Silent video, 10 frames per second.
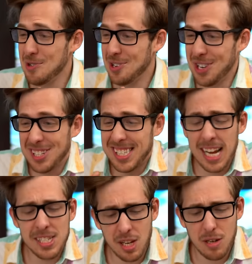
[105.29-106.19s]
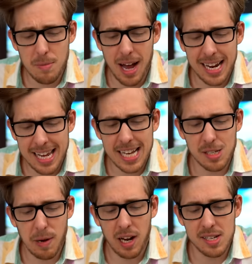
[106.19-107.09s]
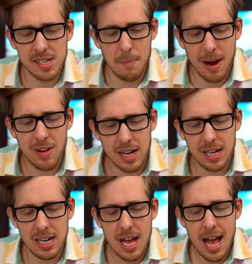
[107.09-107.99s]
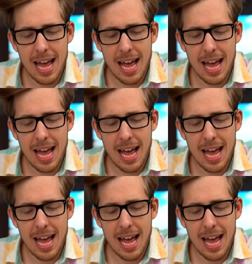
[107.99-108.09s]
you censor them, I guess, because America